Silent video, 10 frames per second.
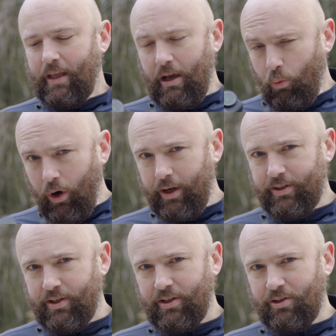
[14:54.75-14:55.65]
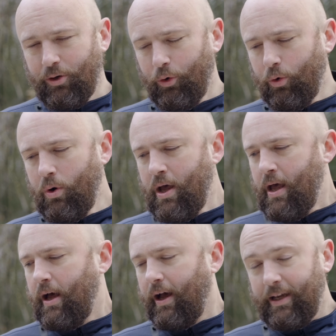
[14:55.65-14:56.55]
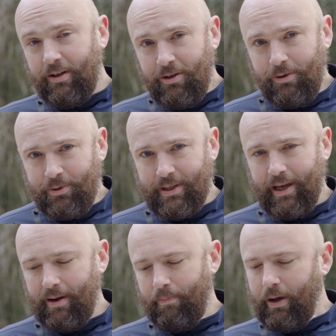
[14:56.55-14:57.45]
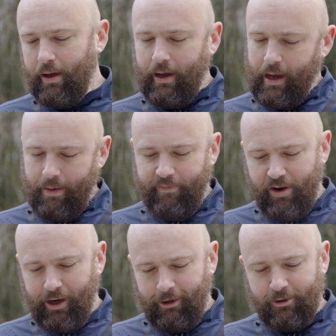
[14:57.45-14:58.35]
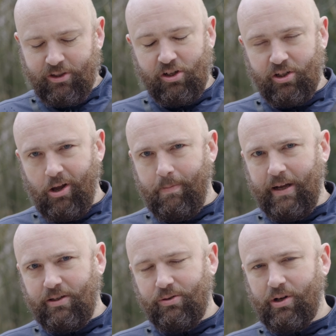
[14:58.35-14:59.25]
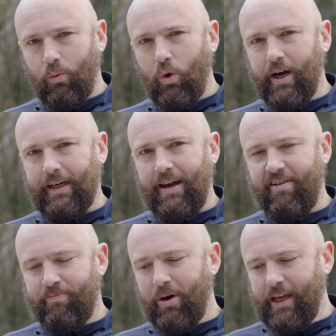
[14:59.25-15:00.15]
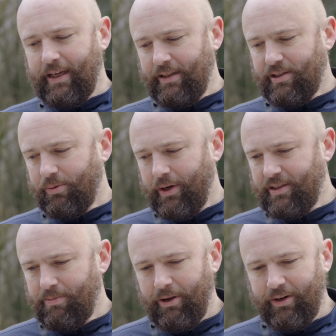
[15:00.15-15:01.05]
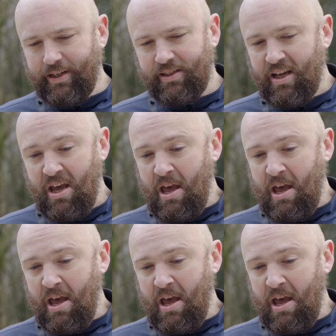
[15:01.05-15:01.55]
It works as a tool. I can use it, but I am very close to just going back to using a wired lav mic into it, to be honest.